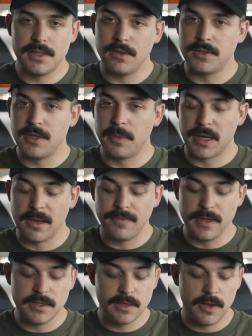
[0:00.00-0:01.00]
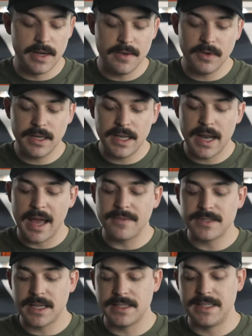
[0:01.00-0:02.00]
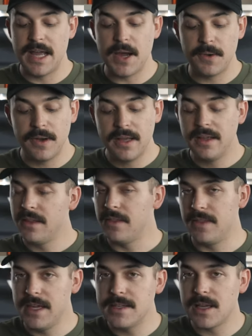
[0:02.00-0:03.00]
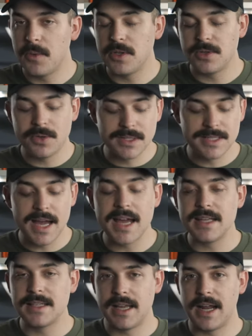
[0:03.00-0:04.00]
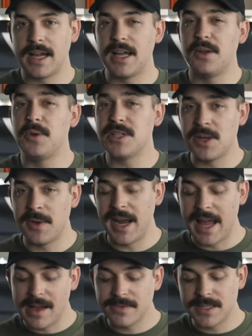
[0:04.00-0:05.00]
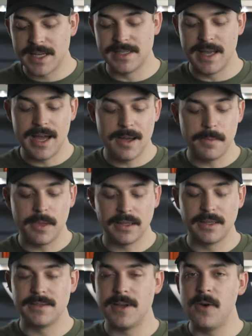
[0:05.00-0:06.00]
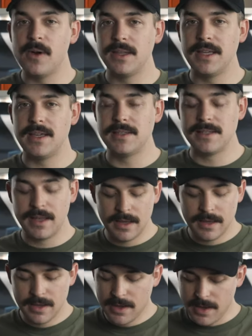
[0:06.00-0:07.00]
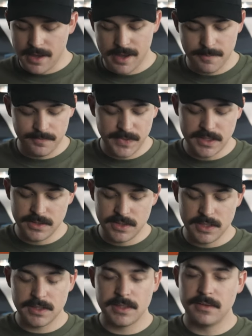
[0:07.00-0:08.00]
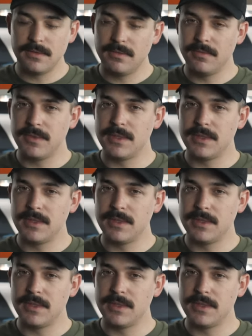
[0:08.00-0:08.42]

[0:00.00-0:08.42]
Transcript: still super comfy. So I never did half size down. These I went true to size, and I kind of wish I went a half size up. Like, the toe on these um, is just